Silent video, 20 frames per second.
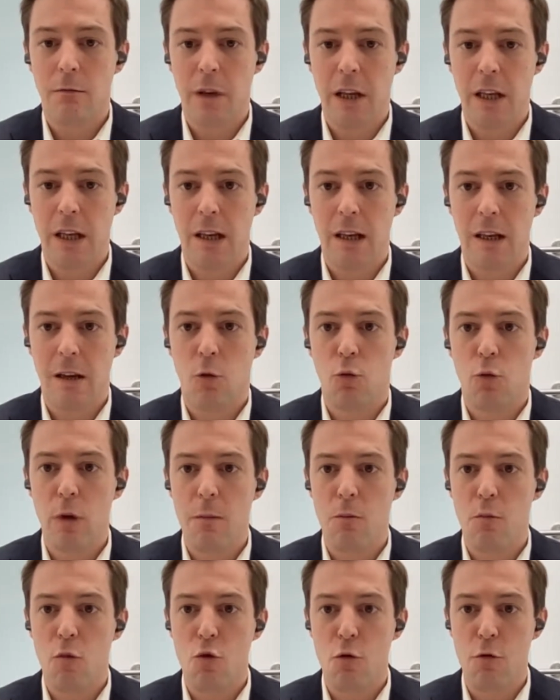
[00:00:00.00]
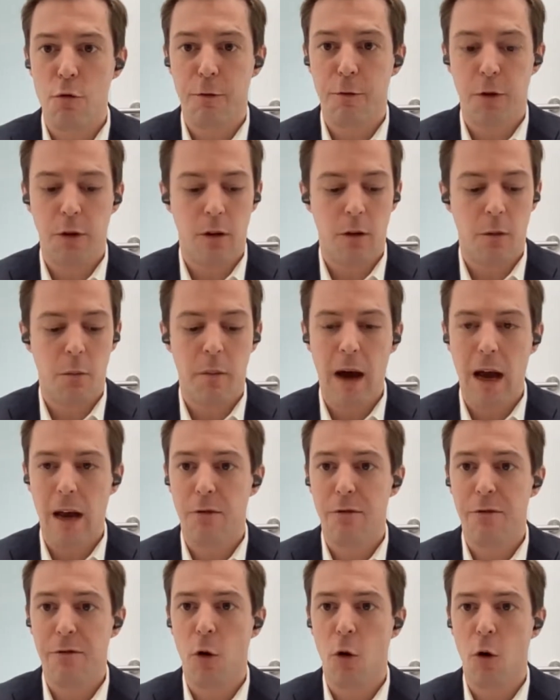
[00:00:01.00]
being removed
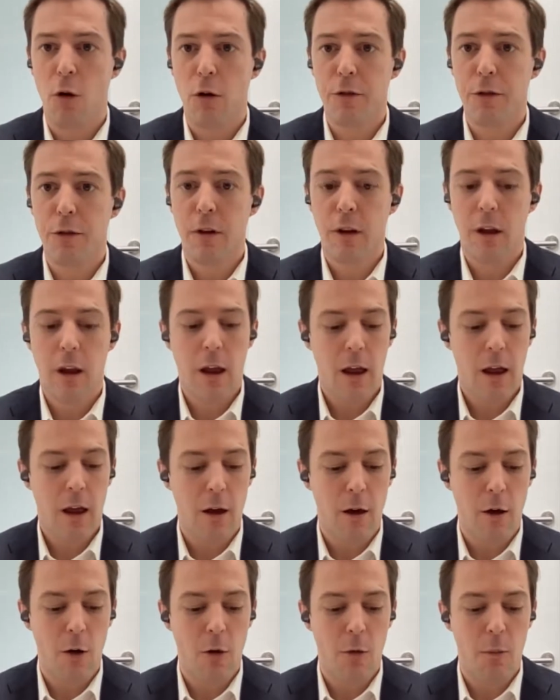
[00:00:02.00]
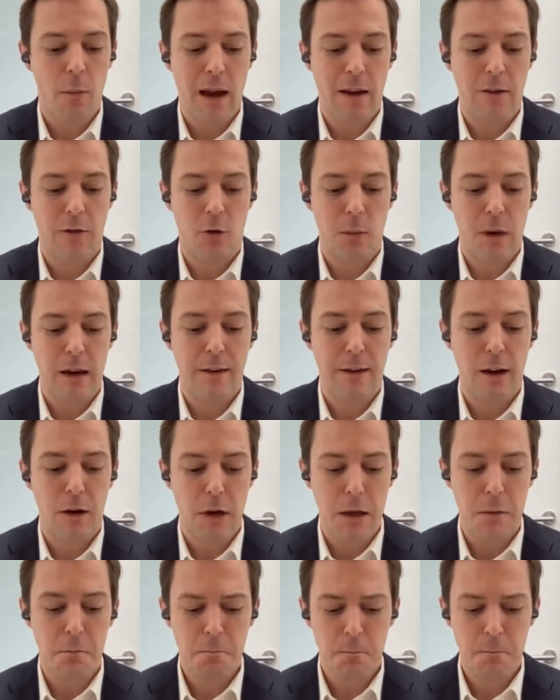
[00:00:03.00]
by force uh, by the
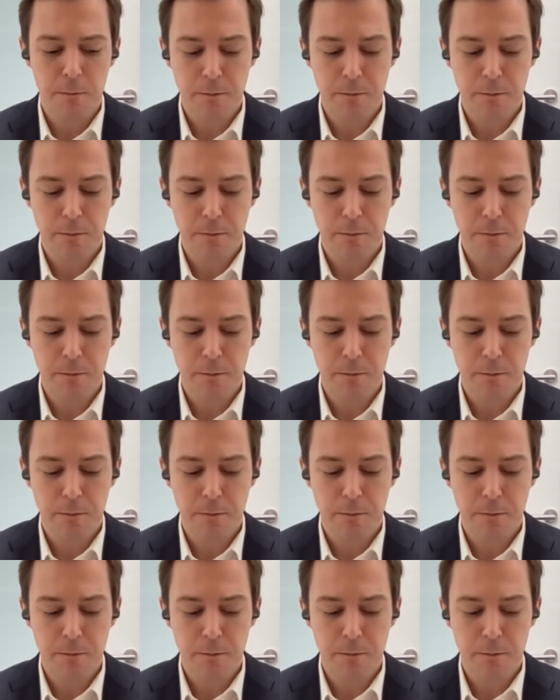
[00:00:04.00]
military.